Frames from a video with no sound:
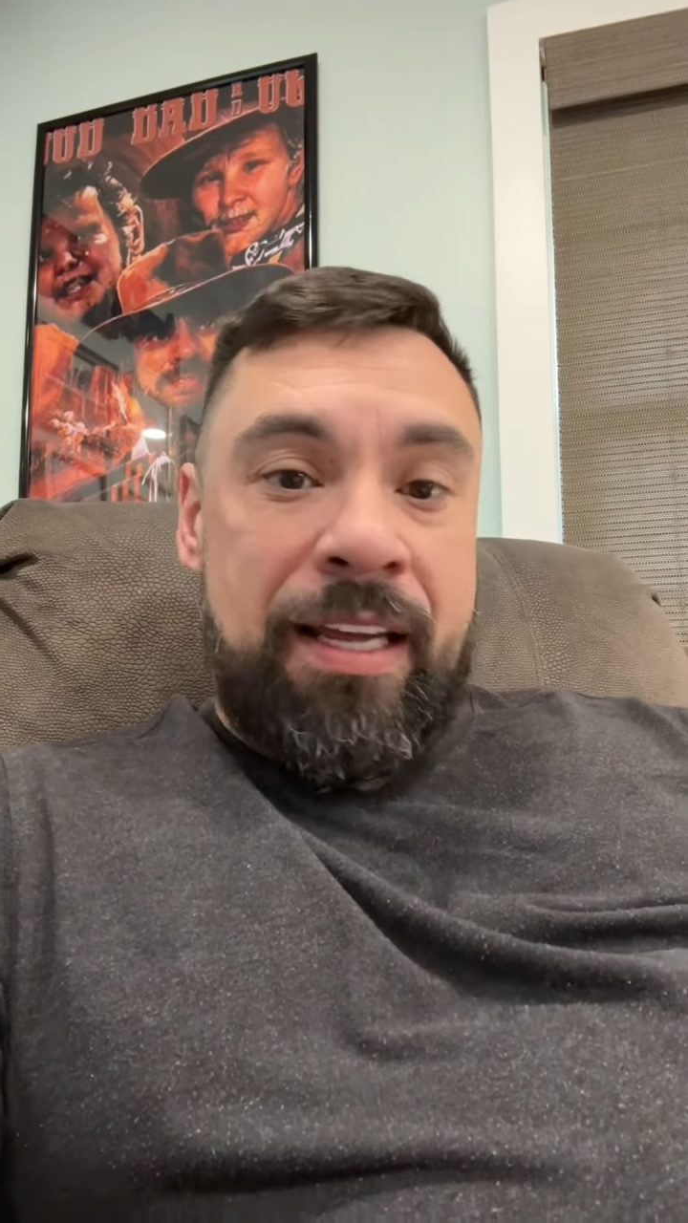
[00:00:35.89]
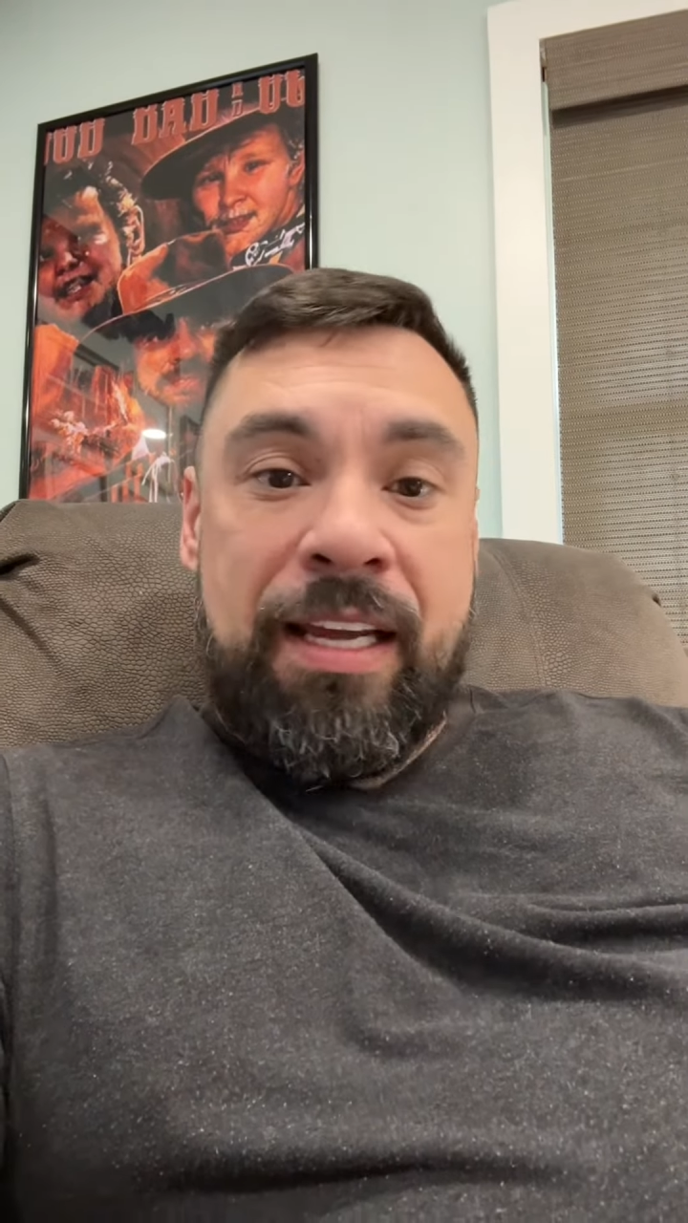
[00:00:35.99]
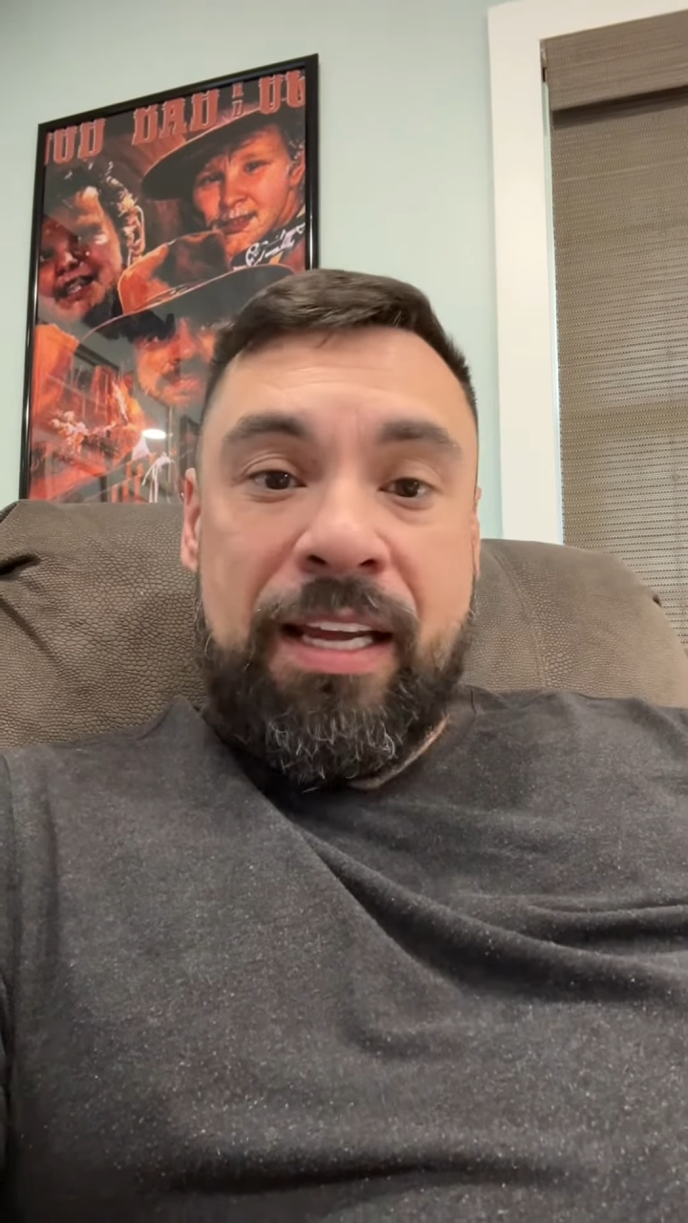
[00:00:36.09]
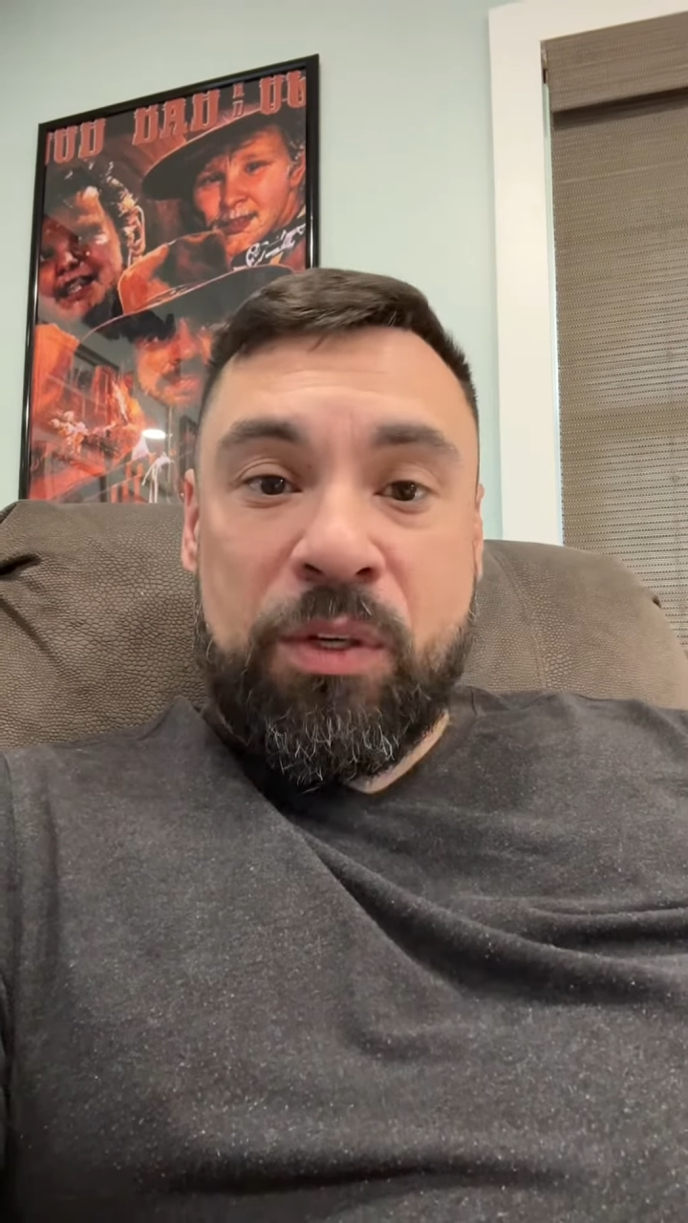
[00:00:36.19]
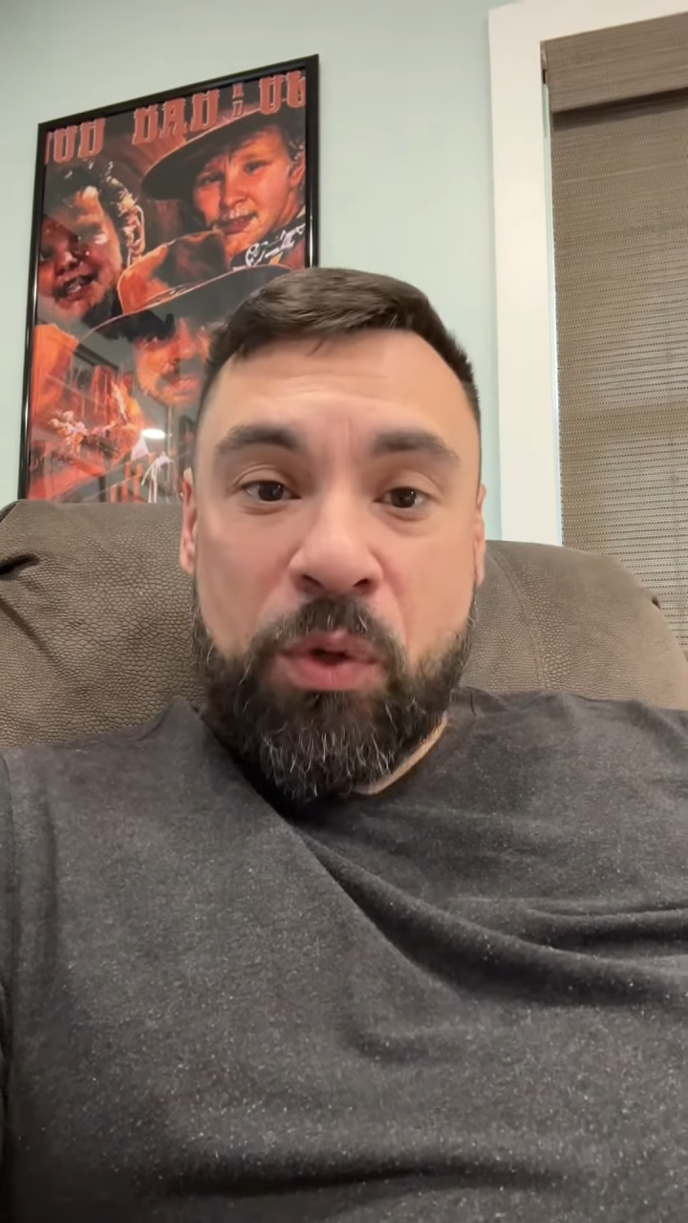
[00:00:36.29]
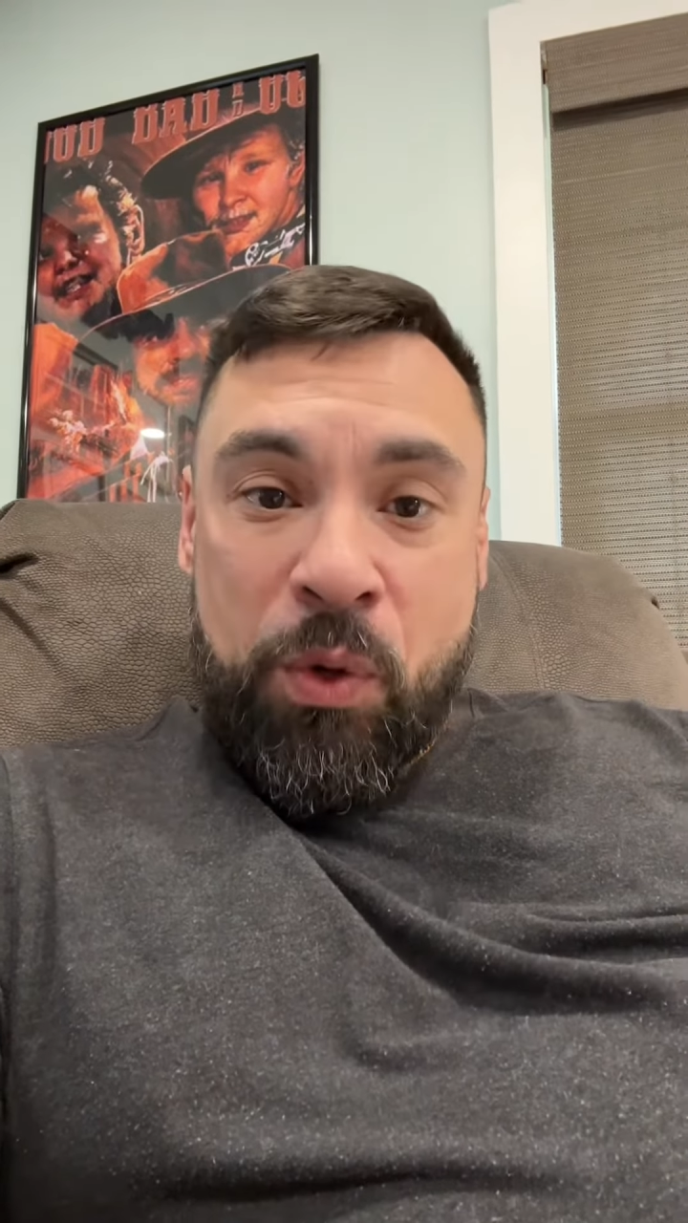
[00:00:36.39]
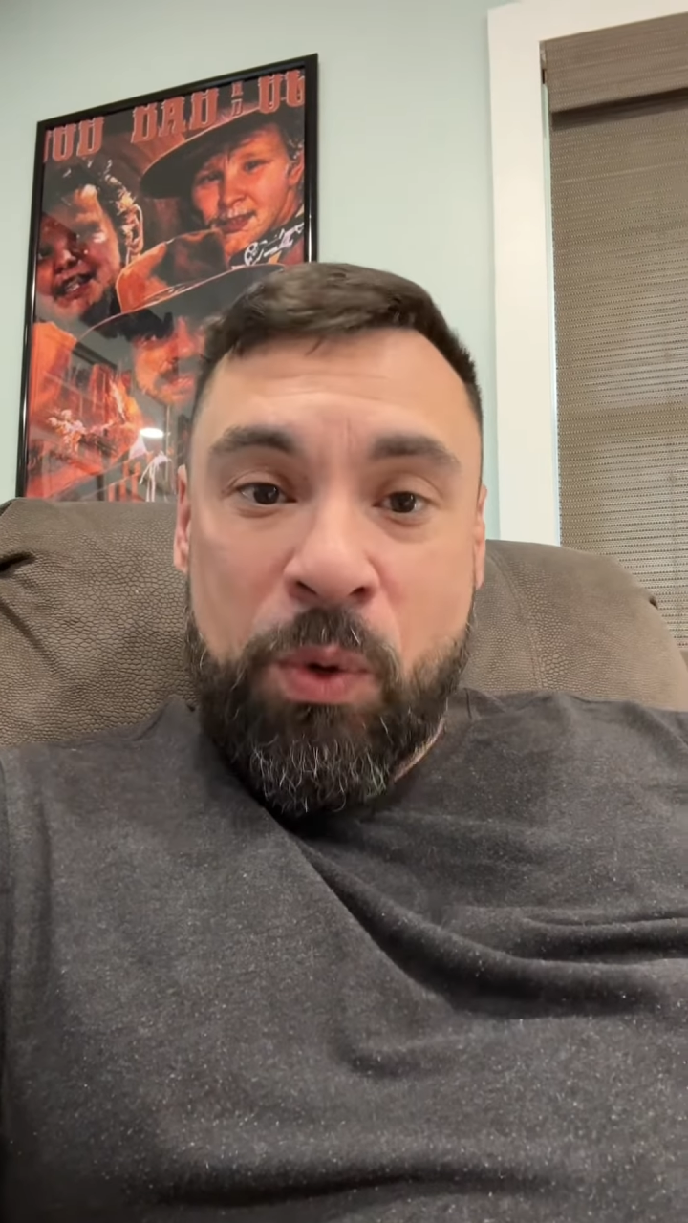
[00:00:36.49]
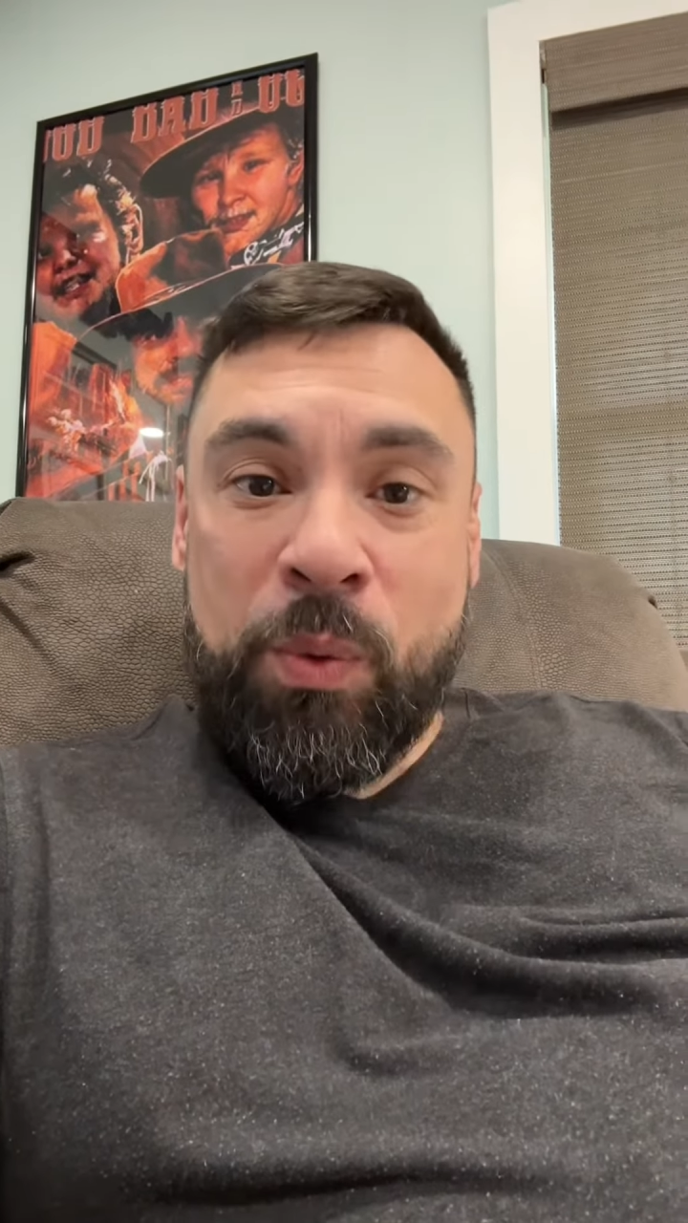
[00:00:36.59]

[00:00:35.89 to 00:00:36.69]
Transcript: in who